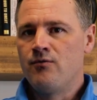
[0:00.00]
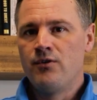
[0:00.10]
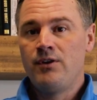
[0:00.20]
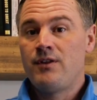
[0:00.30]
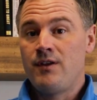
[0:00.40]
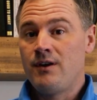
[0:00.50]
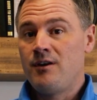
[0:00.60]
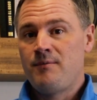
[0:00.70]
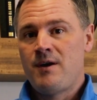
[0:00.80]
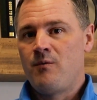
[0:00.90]
really
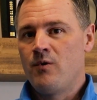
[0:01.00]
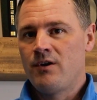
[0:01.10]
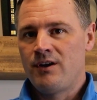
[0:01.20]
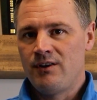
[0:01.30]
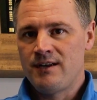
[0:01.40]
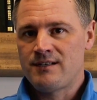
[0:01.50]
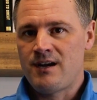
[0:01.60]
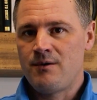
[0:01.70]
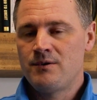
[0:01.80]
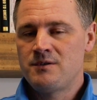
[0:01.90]
thinking about working less
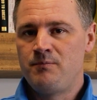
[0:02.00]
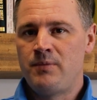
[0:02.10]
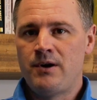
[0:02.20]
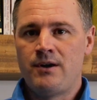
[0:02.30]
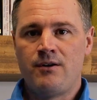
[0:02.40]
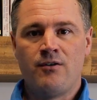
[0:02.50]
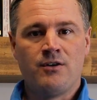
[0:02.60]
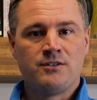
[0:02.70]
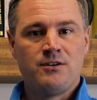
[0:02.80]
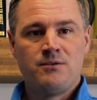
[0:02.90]
hours, but
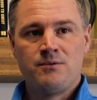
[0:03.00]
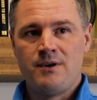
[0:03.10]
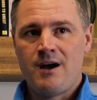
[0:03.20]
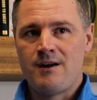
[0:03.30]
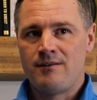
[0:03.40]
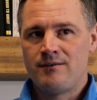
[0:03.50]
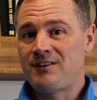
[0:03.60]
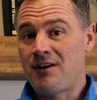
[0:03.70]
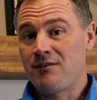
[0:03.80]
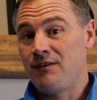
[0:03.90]
also not
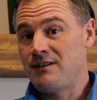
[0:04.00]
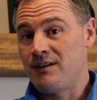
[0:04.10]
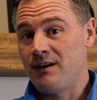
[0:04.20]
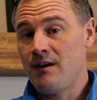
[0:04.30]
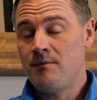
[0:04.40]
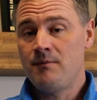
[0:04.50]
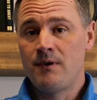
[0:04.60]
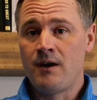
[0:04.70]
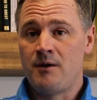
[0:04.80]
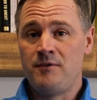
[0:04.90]
sacrificing income,
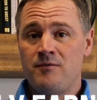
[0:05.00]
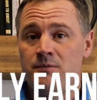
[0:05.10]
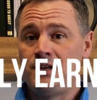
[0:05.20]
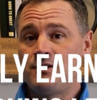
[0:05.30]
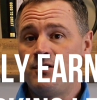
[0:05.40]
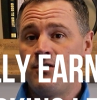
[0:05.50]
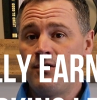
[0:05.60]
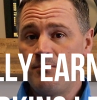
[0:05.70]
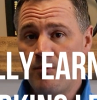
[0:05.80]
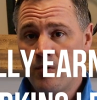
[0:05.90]
even potentially
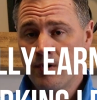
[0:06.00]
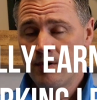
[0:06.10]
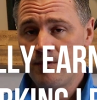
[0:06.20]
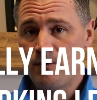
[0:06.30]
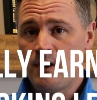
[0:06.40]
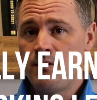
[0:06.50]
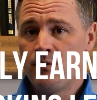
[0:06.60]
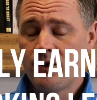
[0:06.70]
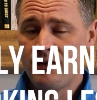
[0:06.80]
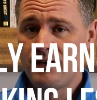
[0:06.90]
earning more while
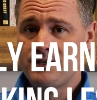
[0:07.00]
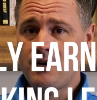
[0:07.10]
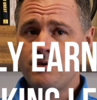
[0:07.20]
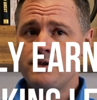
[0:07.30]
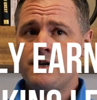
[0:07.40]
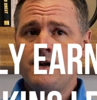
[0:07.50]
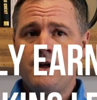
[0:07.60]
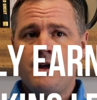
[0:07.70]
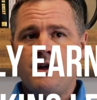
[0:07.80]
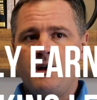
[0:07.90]
working less hours.
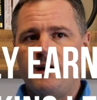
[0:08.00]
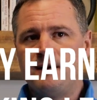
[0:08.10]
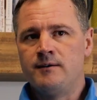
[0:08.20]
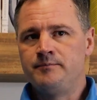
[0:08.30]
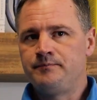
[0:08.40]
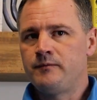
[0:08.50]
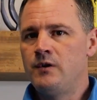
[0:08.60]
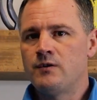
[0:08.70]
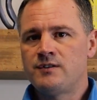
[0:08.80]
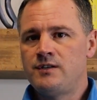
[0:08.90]

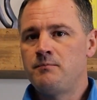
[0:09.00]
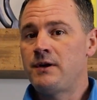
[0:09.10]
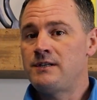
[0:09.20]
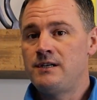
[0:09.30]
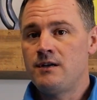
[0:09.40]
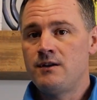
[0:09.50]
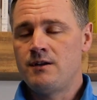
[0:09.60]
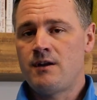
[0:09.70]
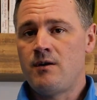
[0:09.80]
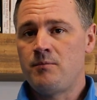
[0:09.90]
By seeking
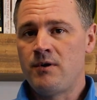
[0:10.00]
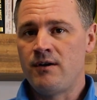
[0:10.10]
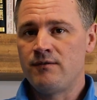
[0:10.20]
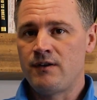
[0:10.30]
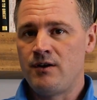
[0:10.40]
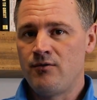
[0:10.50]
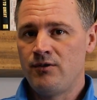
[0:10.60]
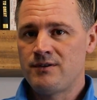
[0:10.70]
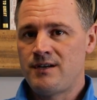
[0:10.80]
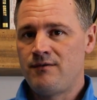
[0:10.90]
the help of a
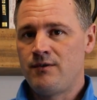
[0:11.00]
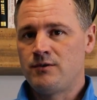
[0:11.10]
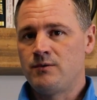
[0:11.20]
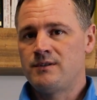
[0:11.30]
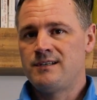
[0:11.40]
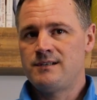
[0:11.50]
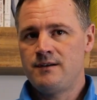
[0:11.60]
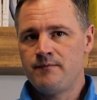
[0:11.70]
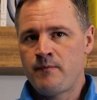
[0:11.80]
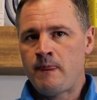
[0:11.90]
real estate virtual
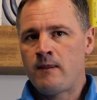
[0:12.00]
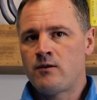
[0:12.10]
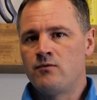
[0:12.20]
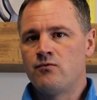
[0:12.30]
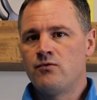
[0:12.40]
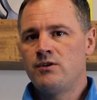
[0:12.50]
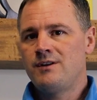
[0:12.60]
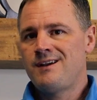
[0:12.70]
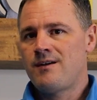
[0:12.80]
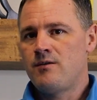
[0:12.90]
assistant could
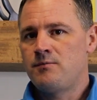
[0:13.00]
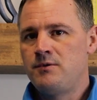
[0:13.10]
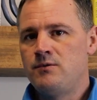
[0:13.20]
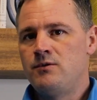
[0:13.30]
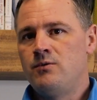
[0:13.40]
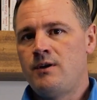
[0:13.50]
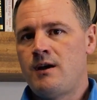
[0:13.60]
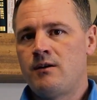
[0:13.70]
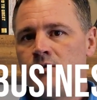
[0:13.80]
really help you do that